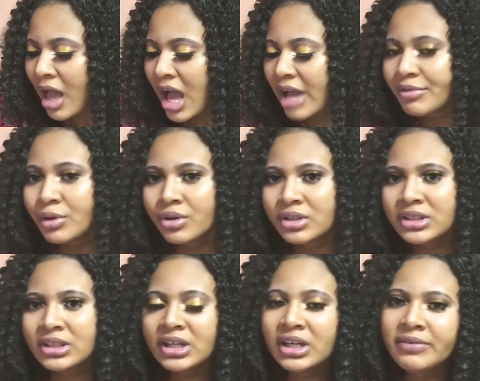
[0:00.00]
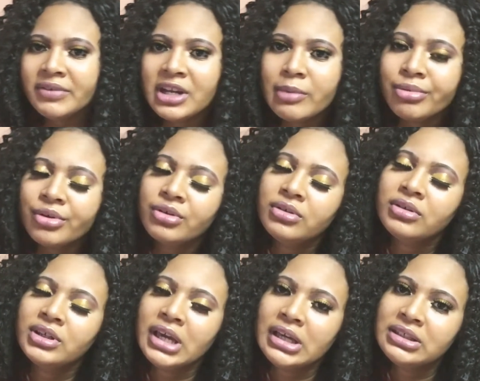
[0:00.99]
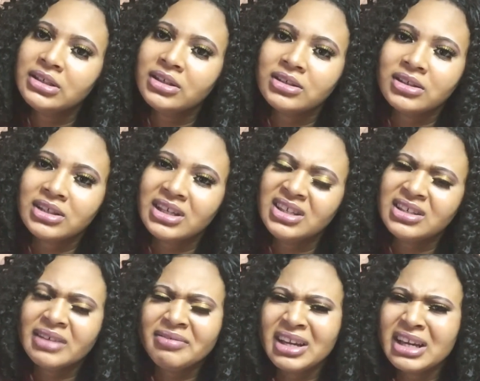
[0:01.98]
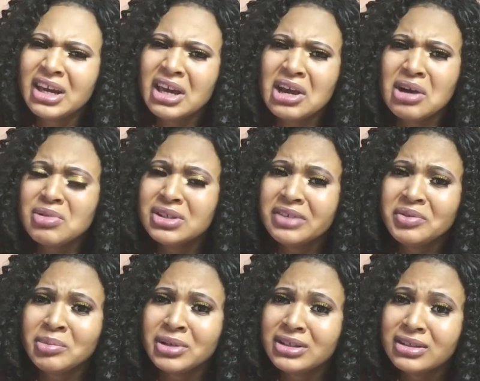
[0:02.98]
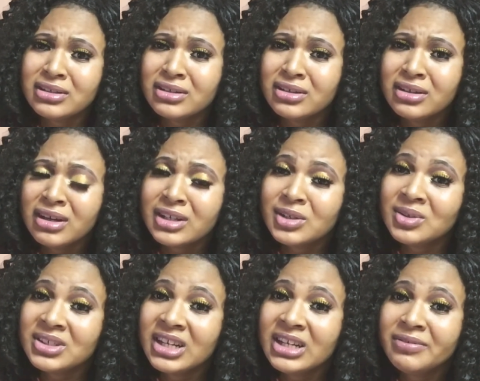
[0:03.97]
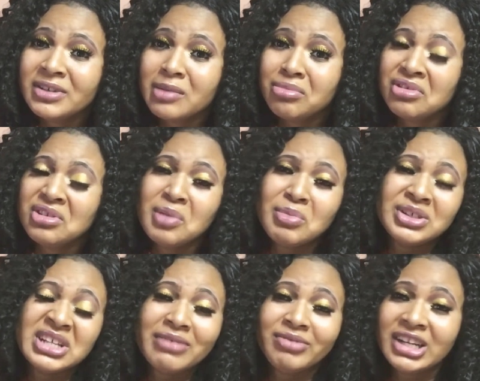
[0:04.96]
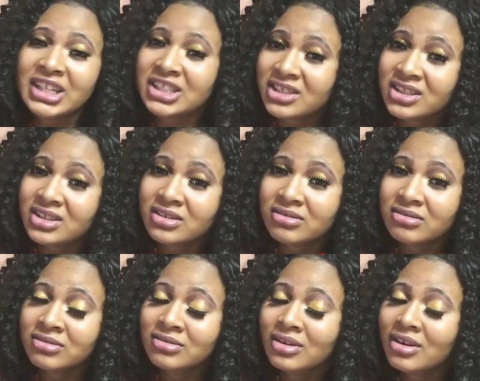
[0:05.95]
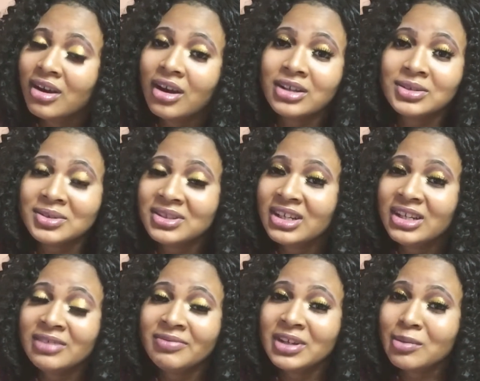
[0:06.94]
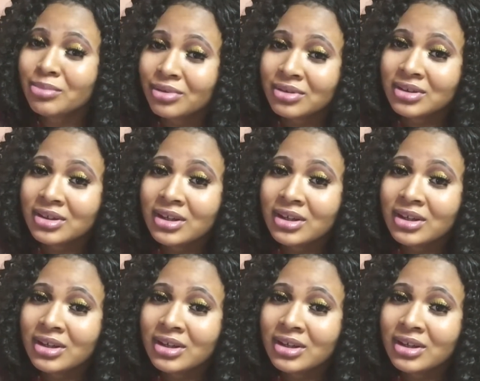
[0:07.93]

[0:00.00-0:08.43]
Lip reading: Have you considered living abroad? Yes, yes, yes. I feel like almost everybody has considered living abroad. Almost every Nigerian has considered living abroad.